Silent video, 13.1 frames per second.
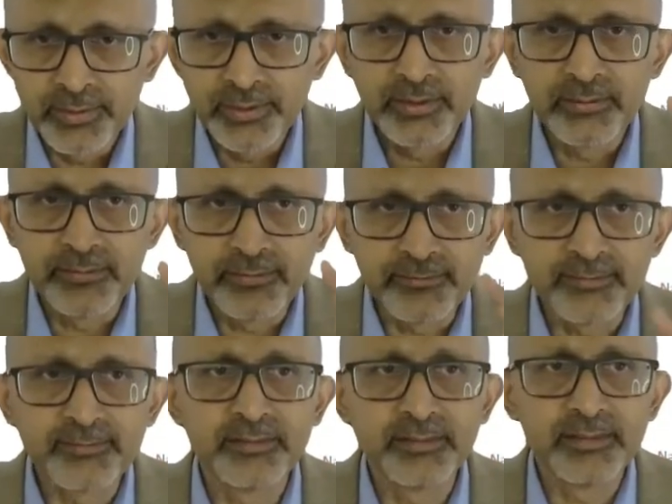This
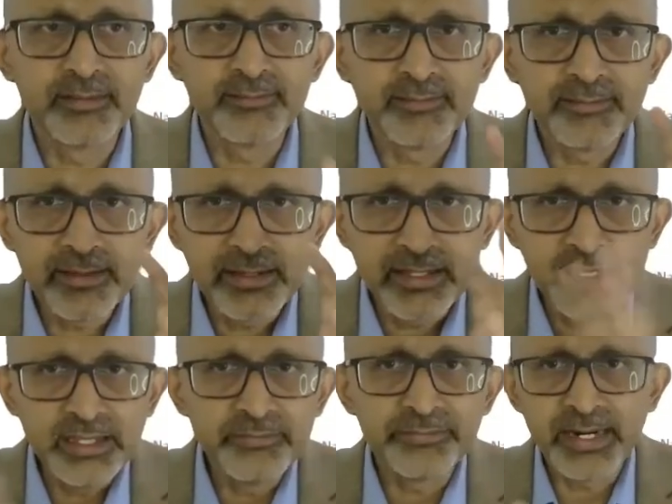is a key
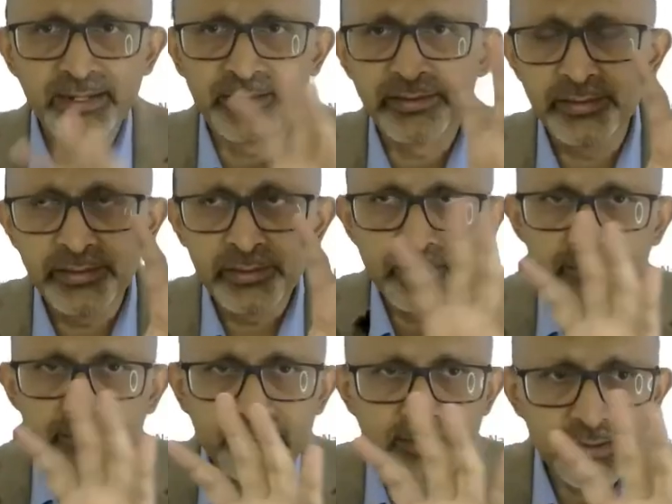factor. You know, this is
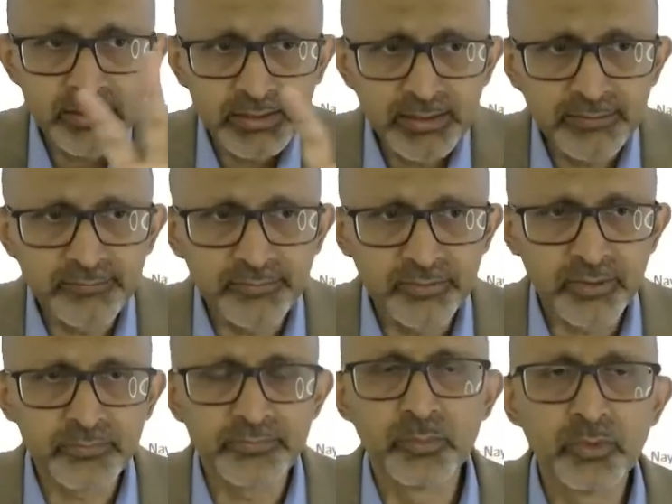the list of
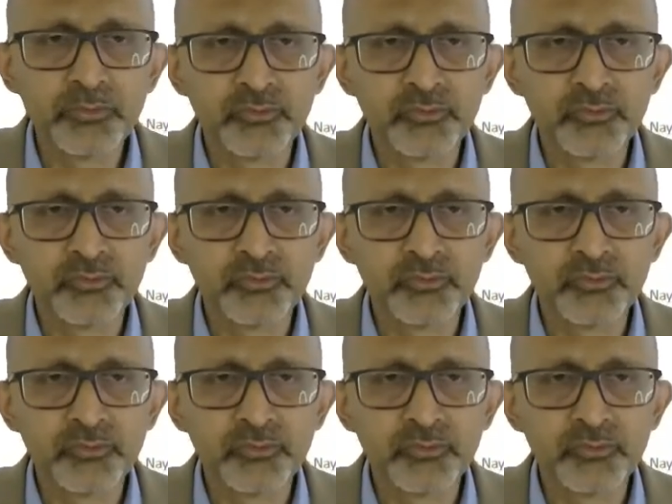most